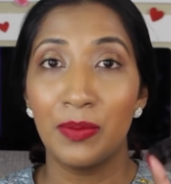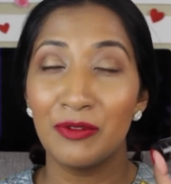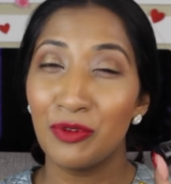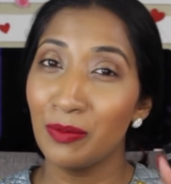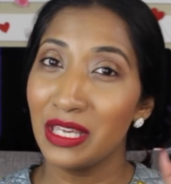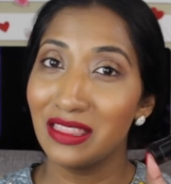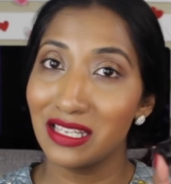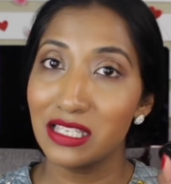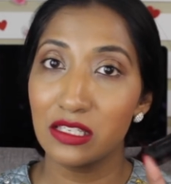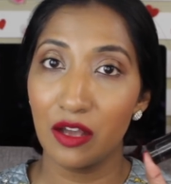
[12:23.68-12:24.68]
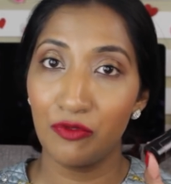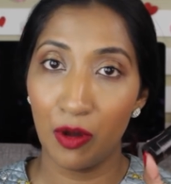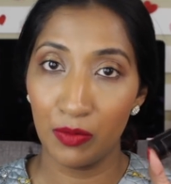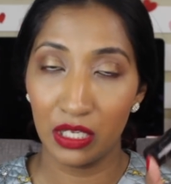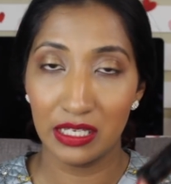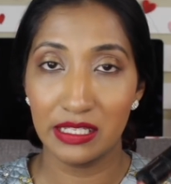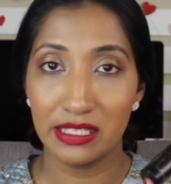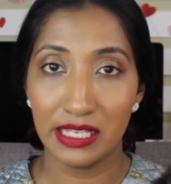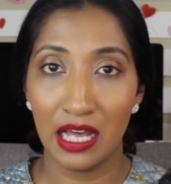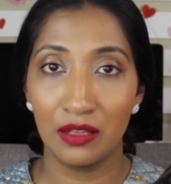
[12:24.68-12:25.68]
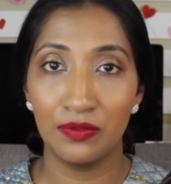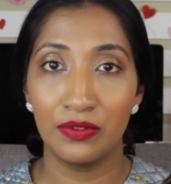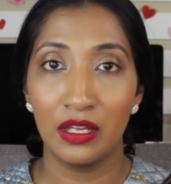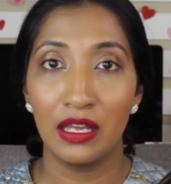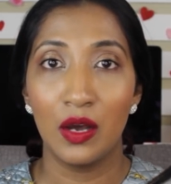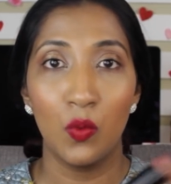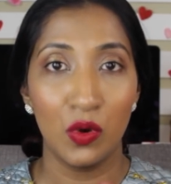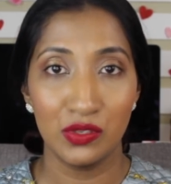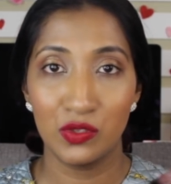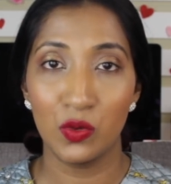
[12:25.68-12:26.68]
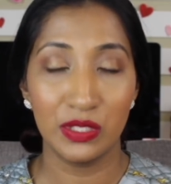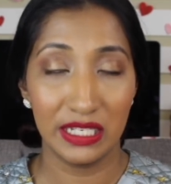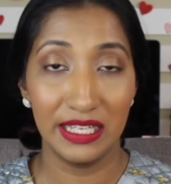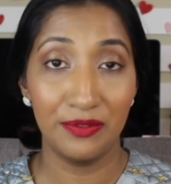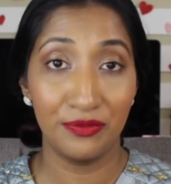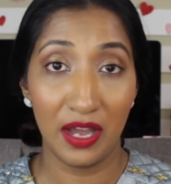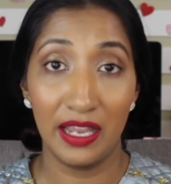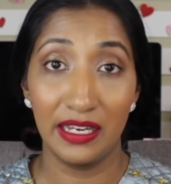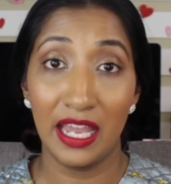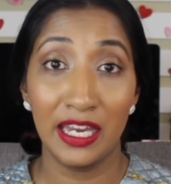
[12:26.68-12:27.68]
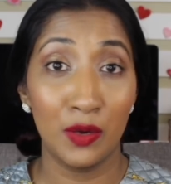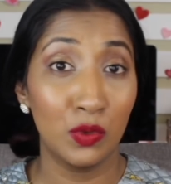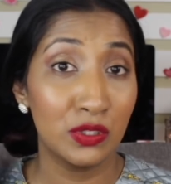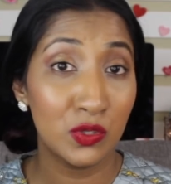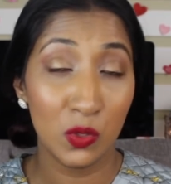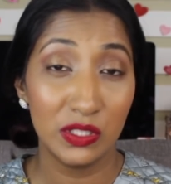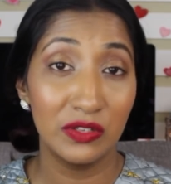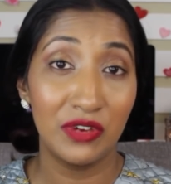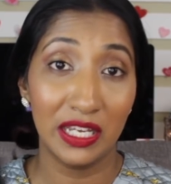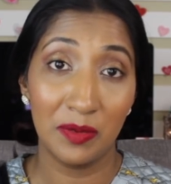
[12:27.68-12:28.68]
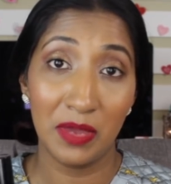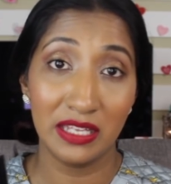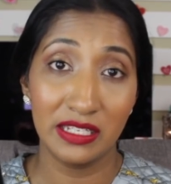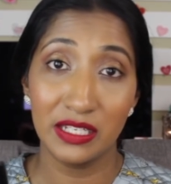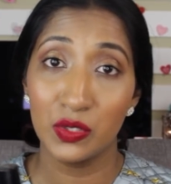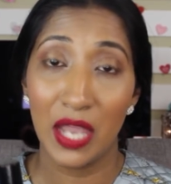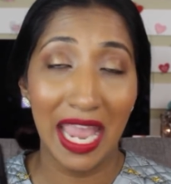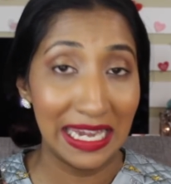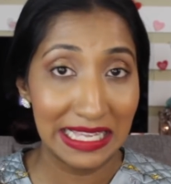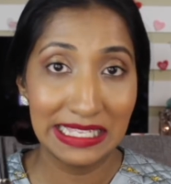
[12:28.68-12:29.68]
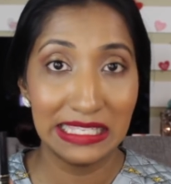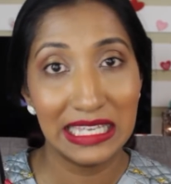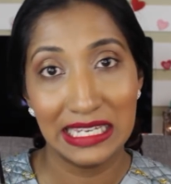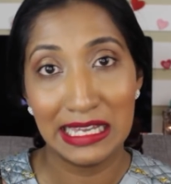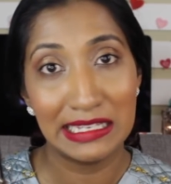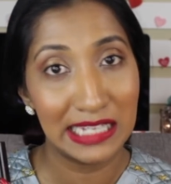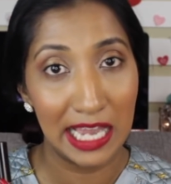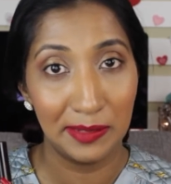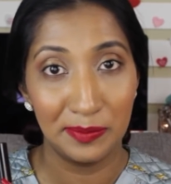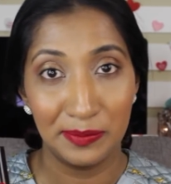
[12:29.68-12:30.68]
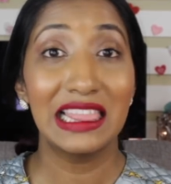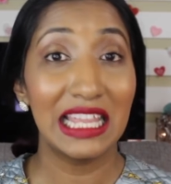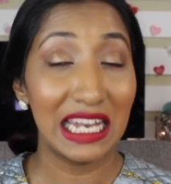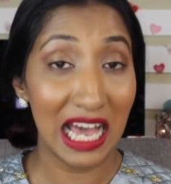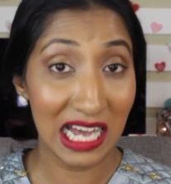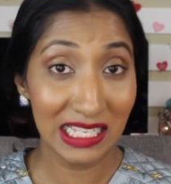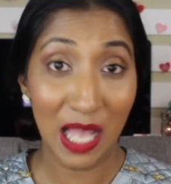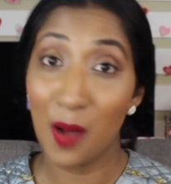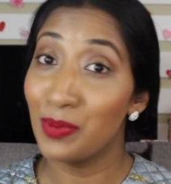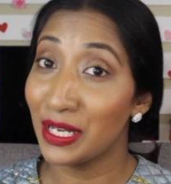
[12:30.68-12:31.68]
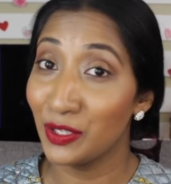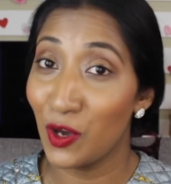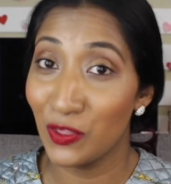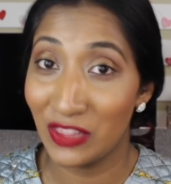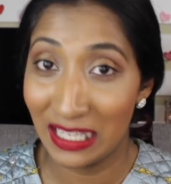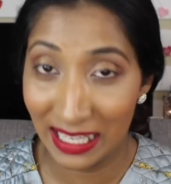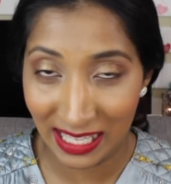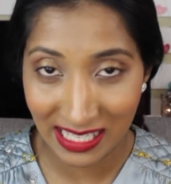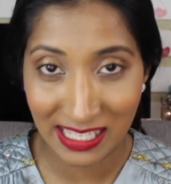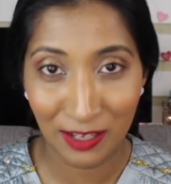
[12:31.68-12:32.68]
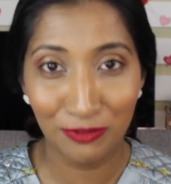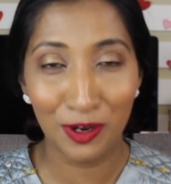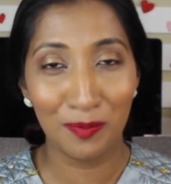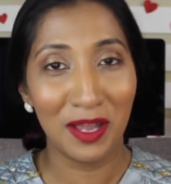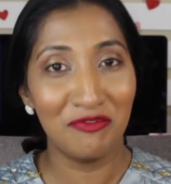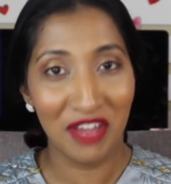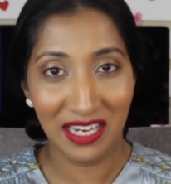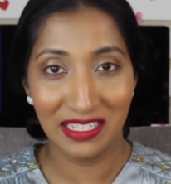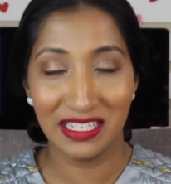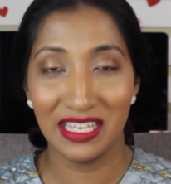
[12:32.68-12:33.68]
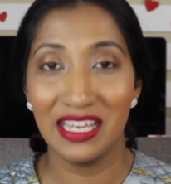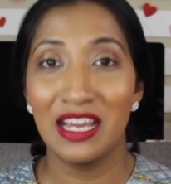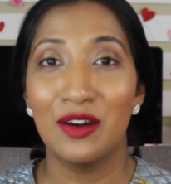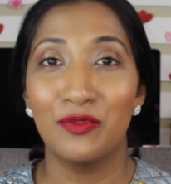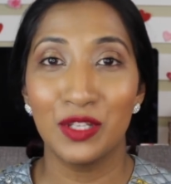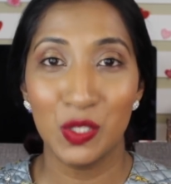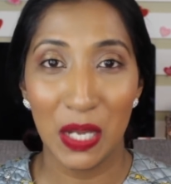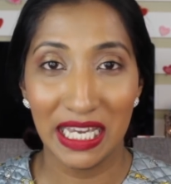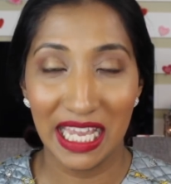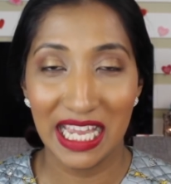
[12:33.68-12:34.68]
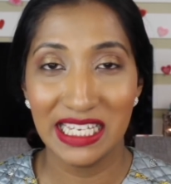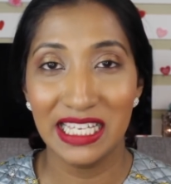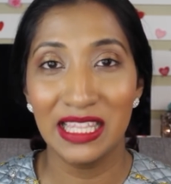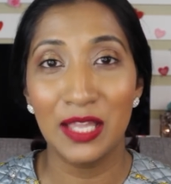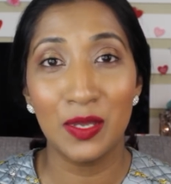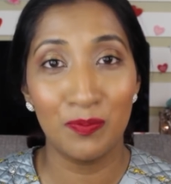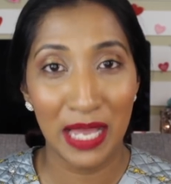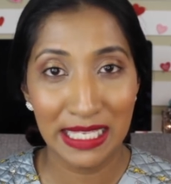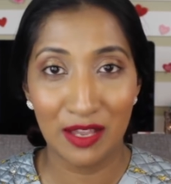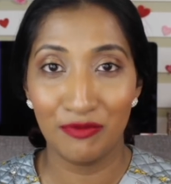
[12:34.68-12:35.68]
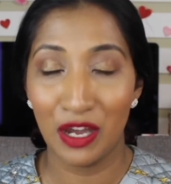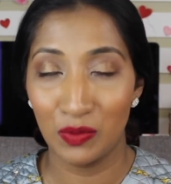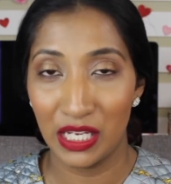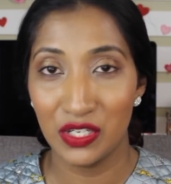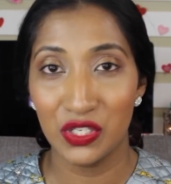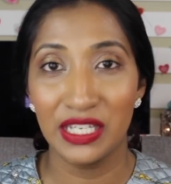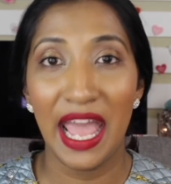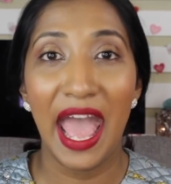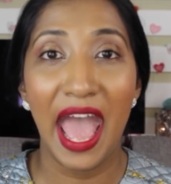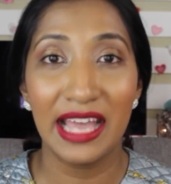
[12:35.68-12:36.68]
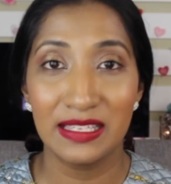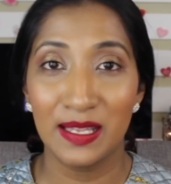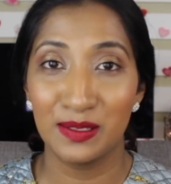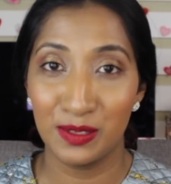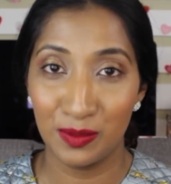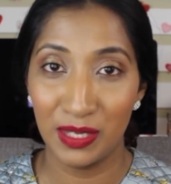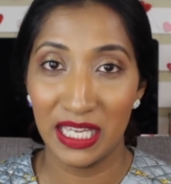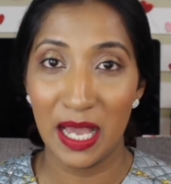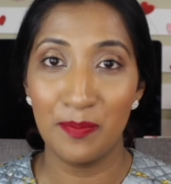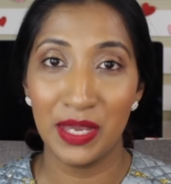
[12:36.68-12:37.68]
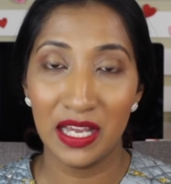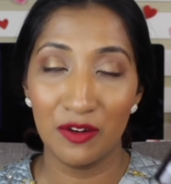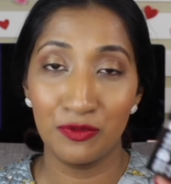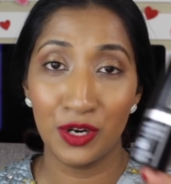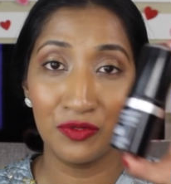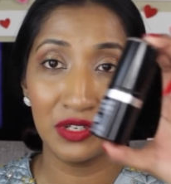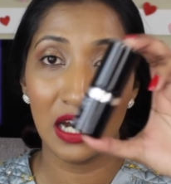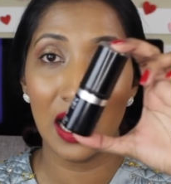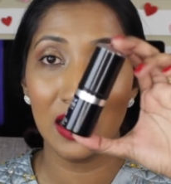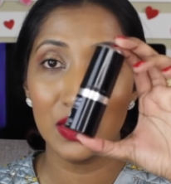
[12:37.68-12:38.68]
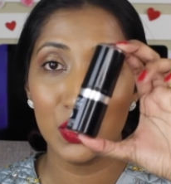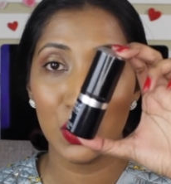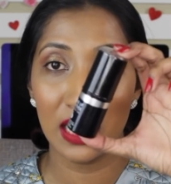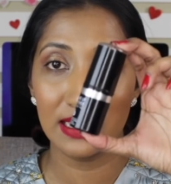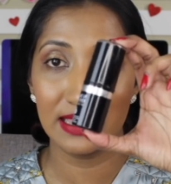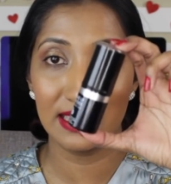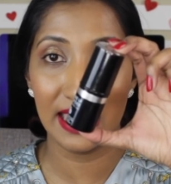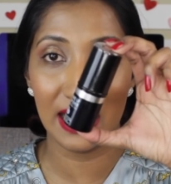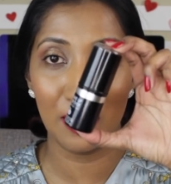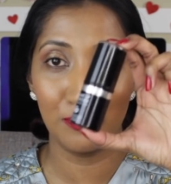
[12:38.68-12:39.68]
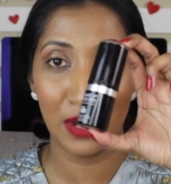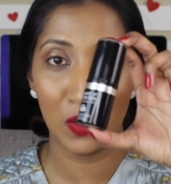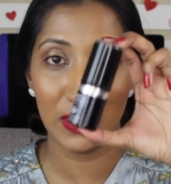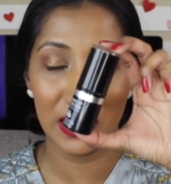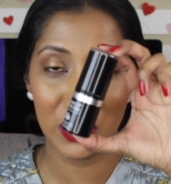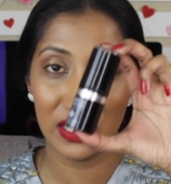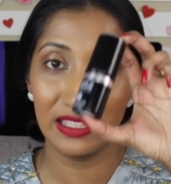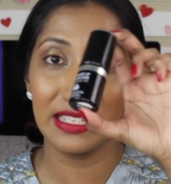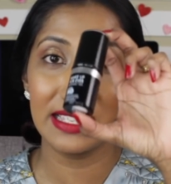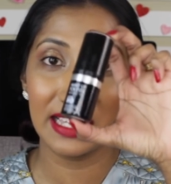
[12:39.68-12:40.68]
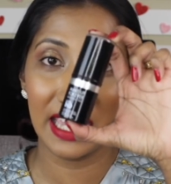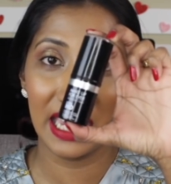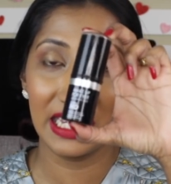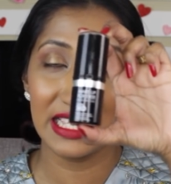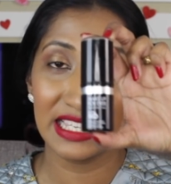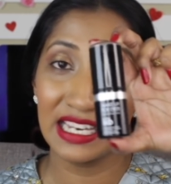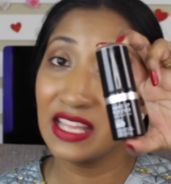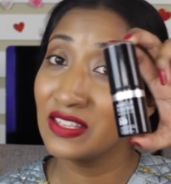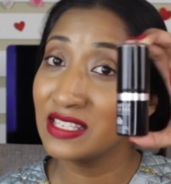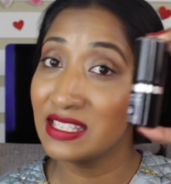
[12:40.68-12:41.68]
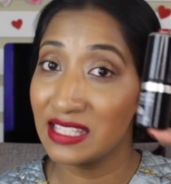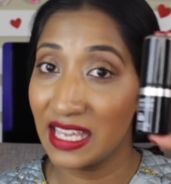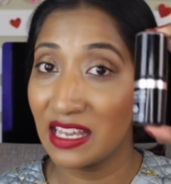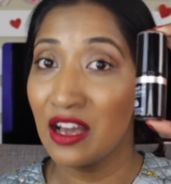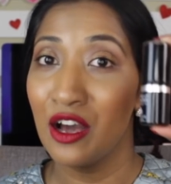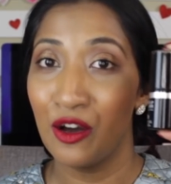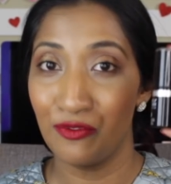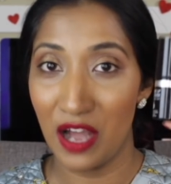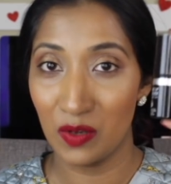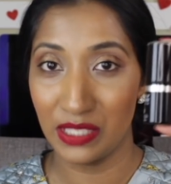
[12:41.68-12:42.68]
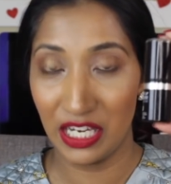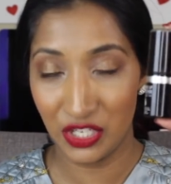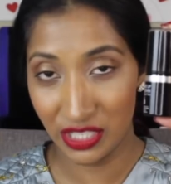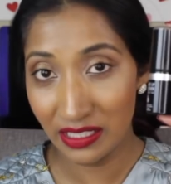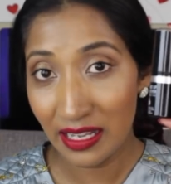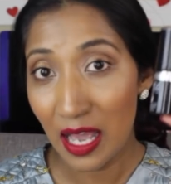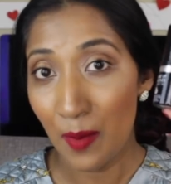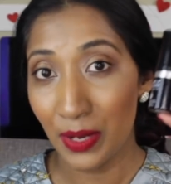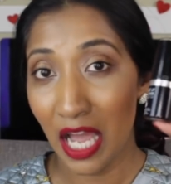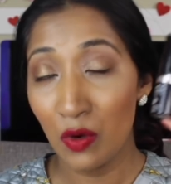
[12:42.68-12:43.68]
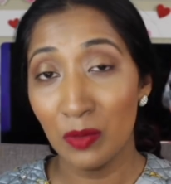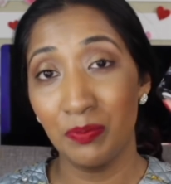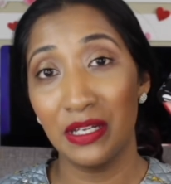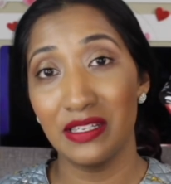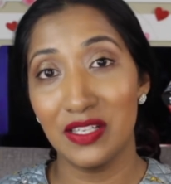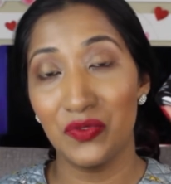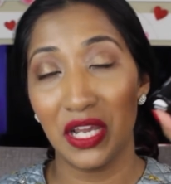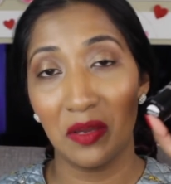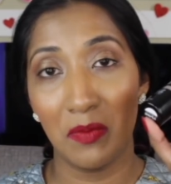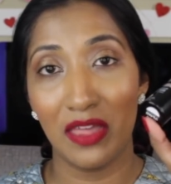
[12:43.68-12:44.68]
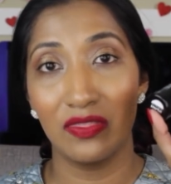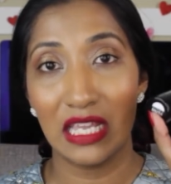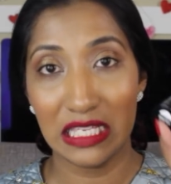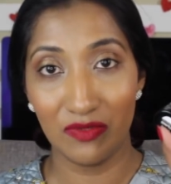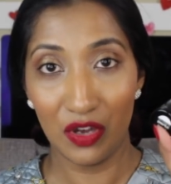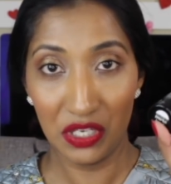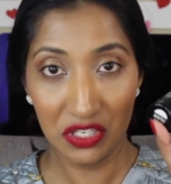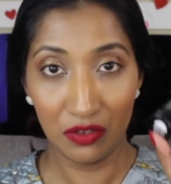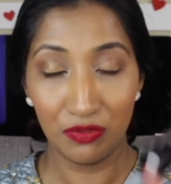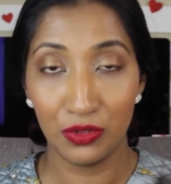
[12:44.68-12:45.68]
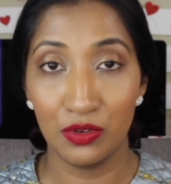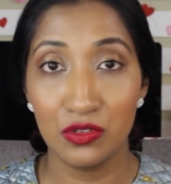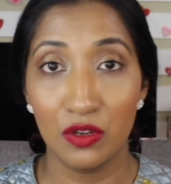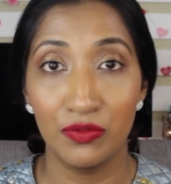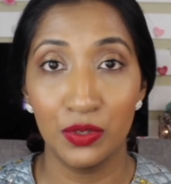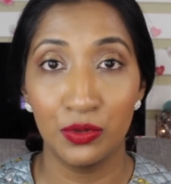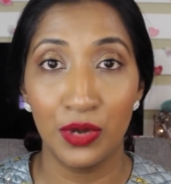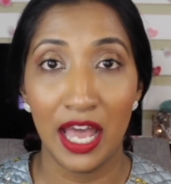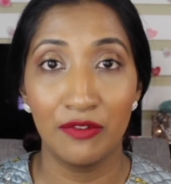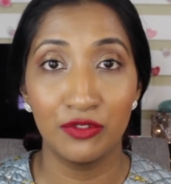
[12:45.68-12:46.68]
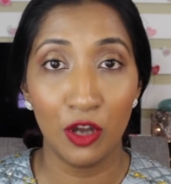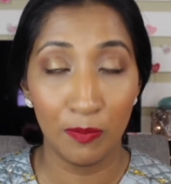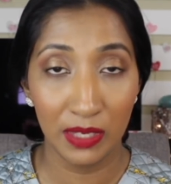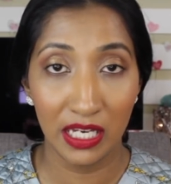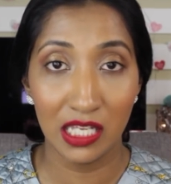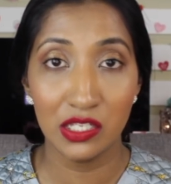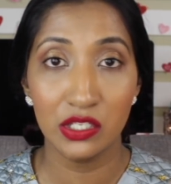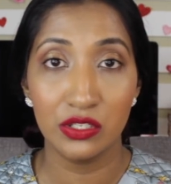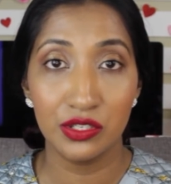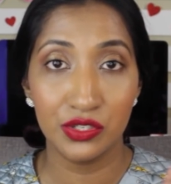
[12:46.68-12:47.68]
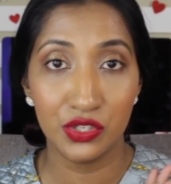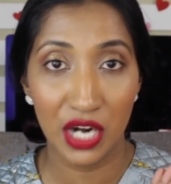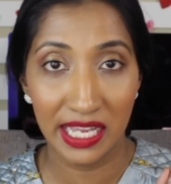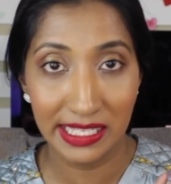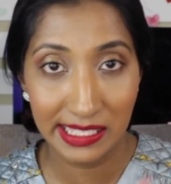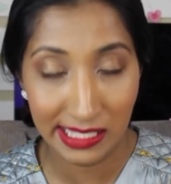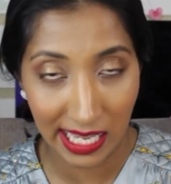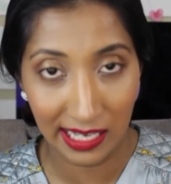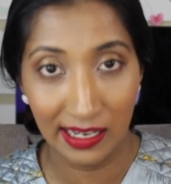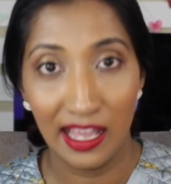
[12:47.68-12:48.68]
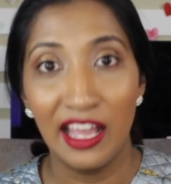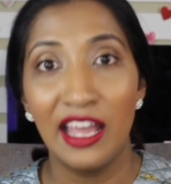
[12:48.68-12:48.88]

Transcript: But for me, this formula itself was totally fine, and I would totally recommend it to any skin type. The last but not the least, from my vanity, for the 2018, the best foundation has to be Makeup Forever Ultra Stick Foundation. This again is another stick foundation, but I would personally recommend this foundation for those of you who have combination to dry skin.